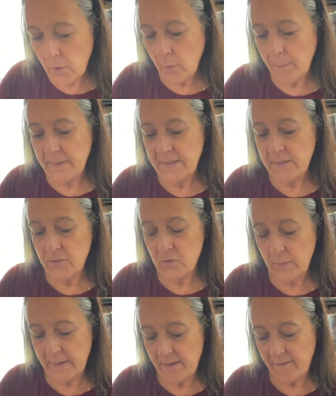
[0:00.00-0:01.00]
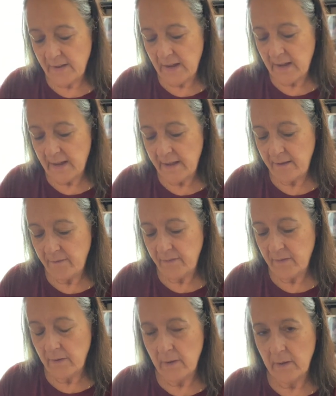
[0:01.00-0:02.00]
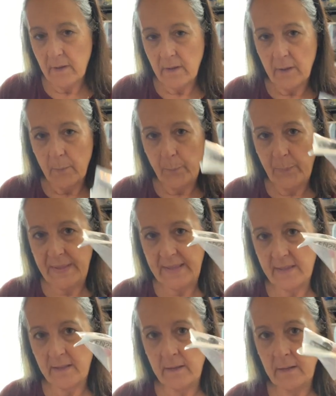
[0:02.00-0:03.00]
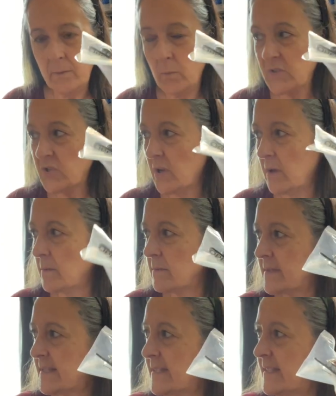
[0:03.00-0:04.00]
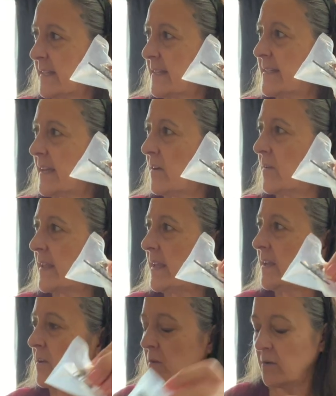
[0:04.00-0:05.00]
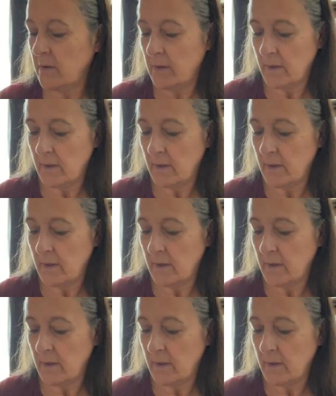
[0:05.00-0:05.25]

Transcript: Open 25 pin, which I'll stick down here.